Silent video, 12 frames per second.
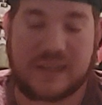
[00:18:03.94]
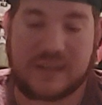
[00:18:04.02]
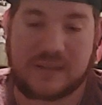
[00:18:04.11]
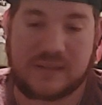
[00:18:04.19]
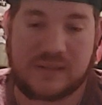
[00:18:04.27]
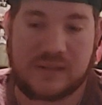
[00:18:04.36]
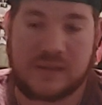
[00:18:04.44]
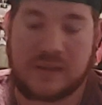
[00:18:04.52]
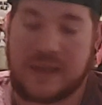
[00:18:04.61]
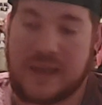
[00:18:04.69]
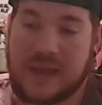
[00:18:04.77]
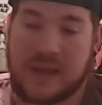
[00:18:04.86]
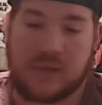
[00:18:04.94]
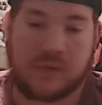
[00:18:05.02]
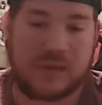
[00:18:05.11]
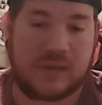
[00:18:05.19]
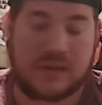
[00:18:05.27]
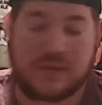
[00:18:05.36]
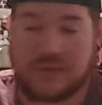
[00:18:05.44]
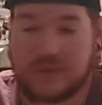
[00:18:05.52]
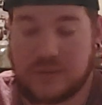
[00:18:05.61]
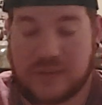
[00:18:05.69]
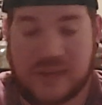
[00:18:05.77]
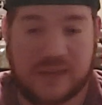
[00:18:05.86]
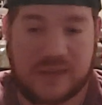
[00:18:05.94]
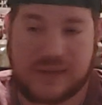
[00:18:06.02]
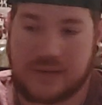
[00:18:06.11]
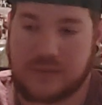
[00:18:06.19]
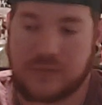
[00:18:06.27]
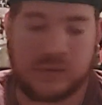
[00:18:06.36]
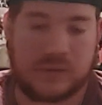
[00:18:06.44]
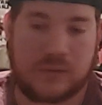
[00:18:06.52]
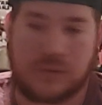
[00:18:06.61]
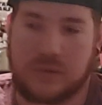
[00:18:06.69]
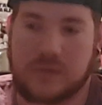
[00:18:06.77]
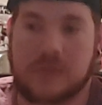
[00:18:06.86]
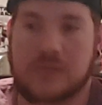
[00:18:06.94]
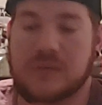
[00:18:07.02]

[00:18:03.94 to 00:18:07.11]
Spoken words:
it, and we filled that thing full of quarters.